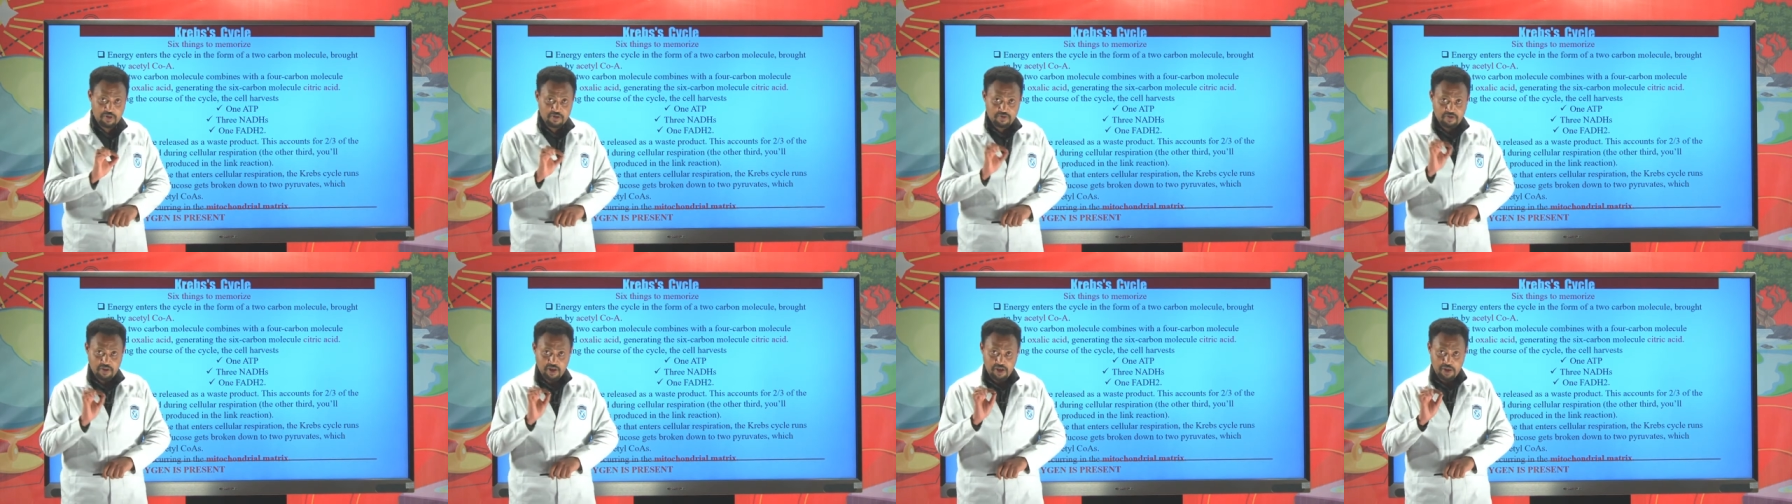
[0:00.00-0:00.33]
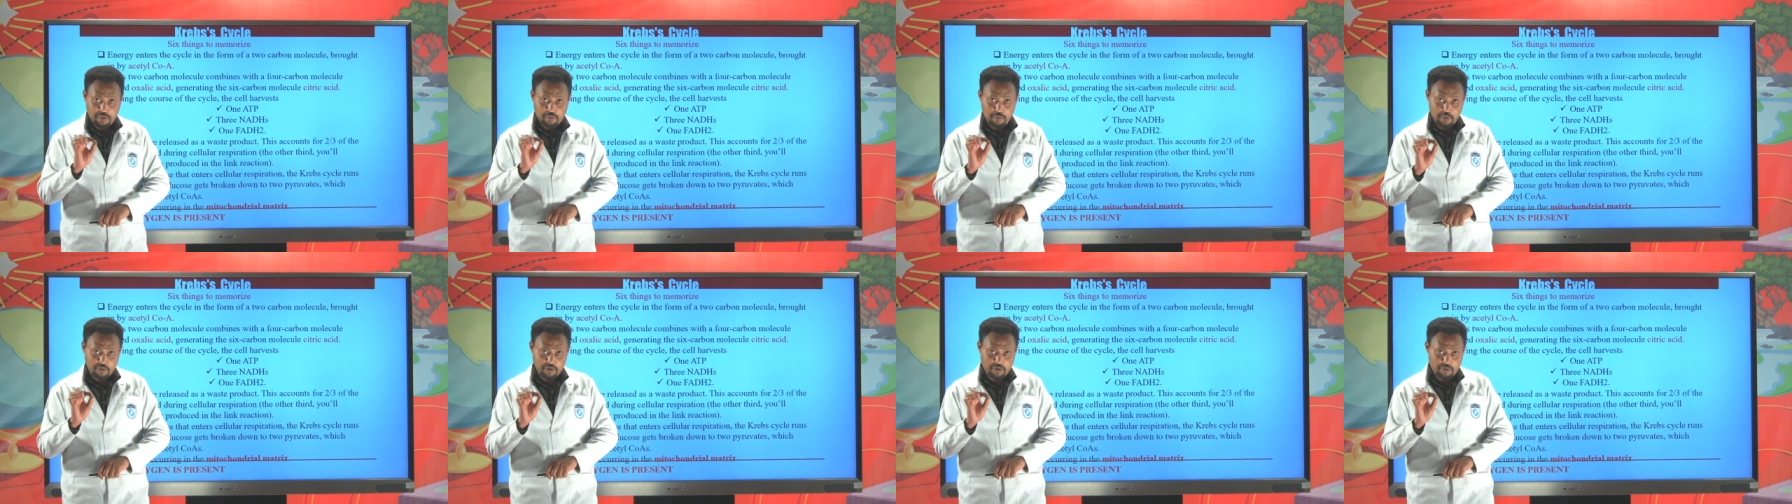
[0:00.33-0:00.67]
very
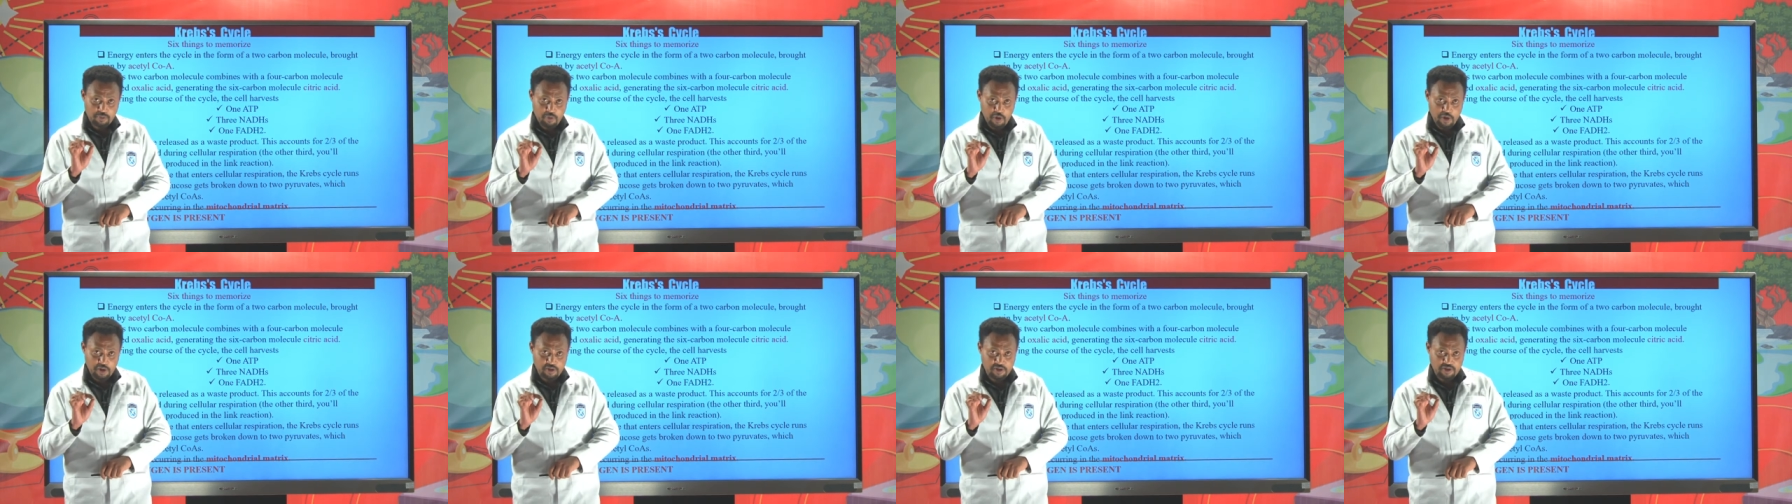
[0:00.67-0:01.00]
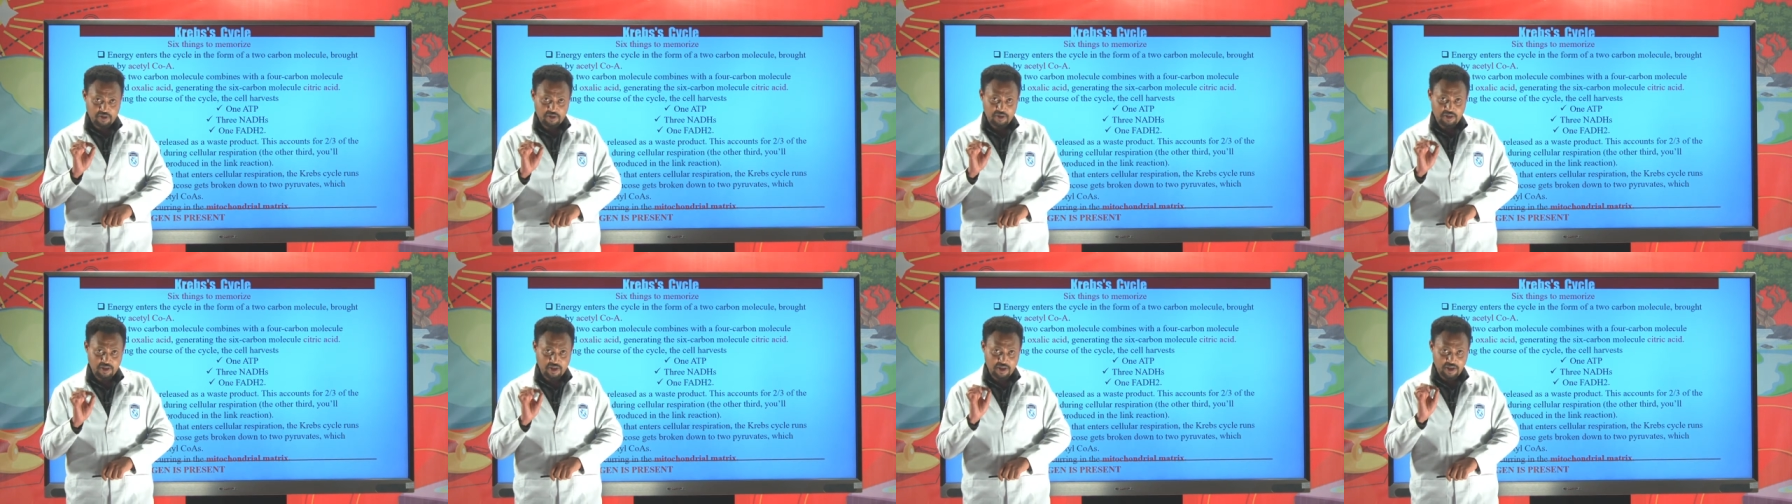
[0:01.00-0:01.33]
important
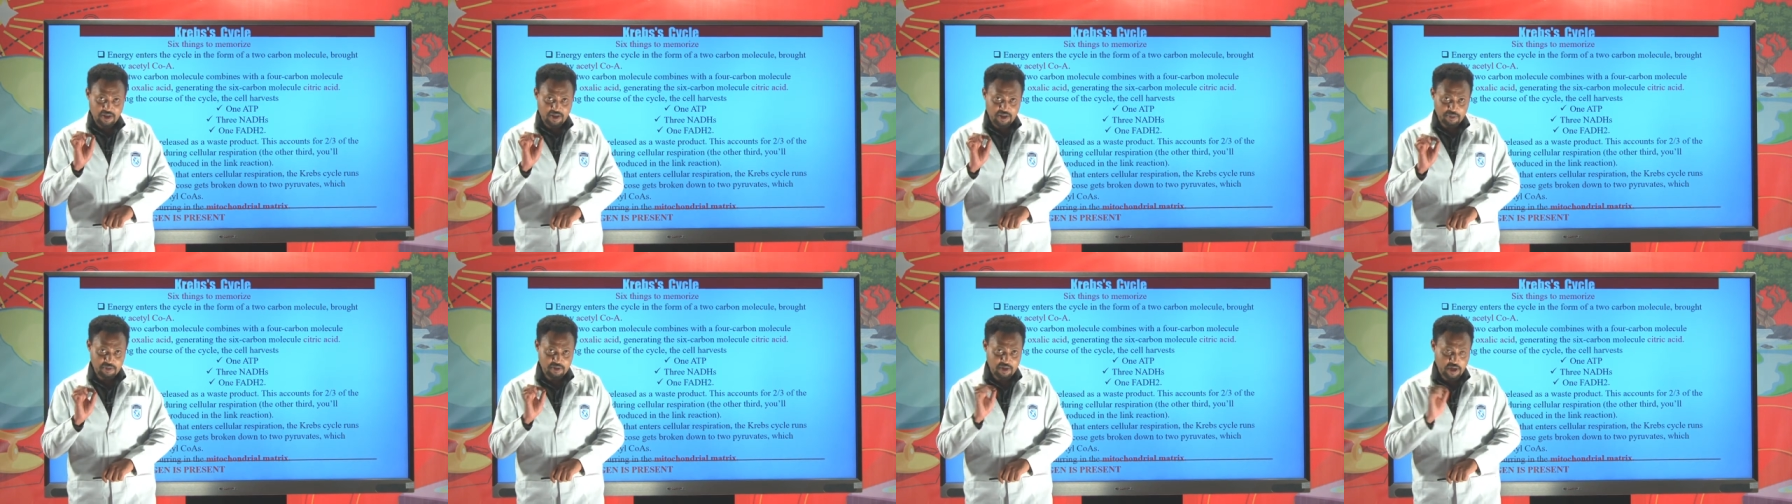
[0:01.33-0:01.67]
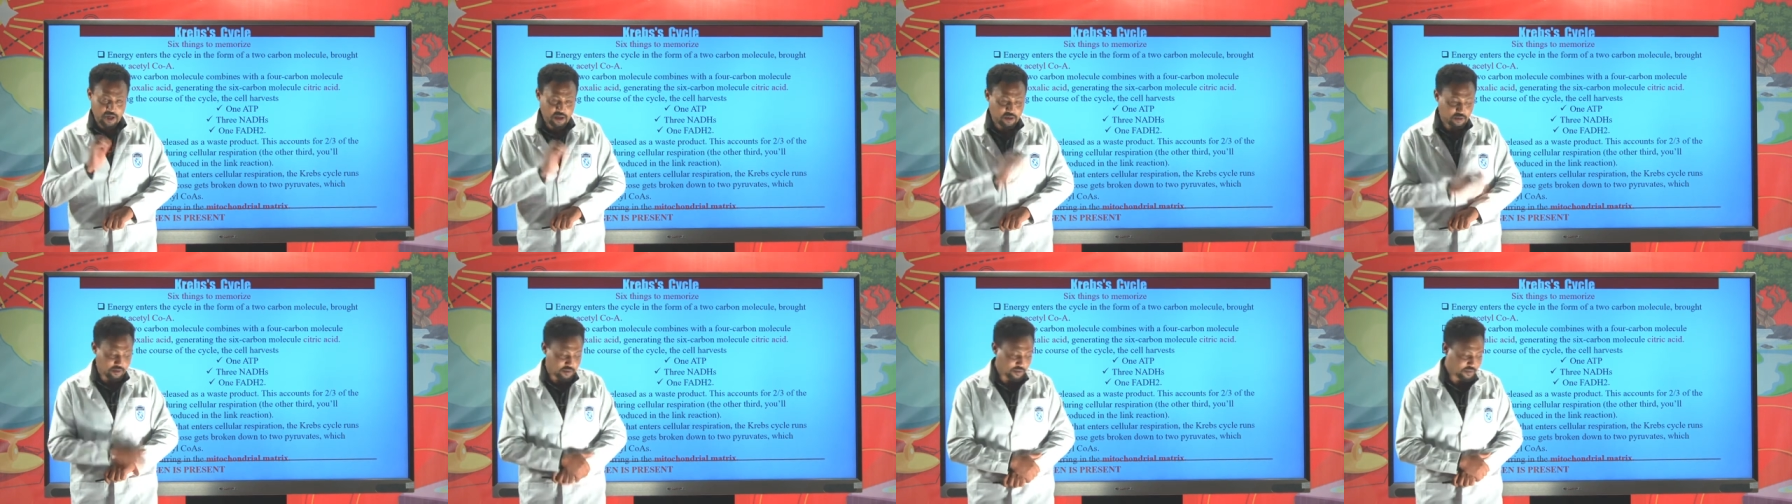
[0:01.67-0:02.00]
points in Krebs
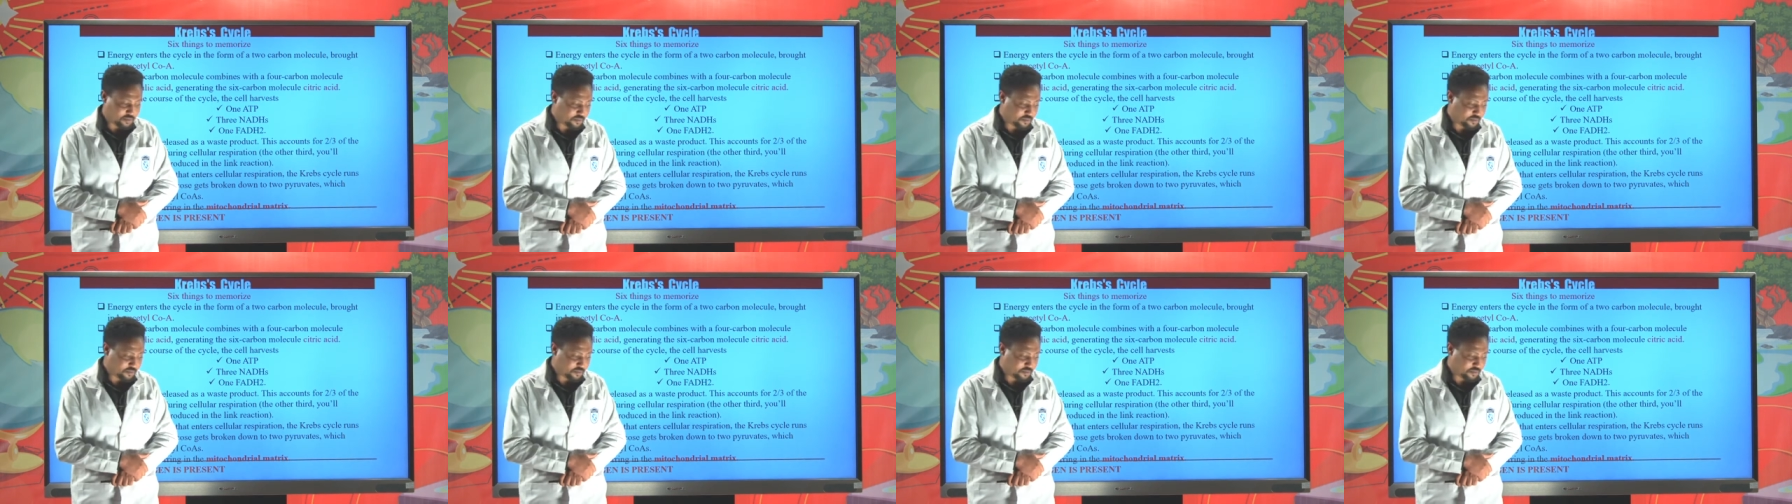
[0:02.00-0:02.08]
cycle.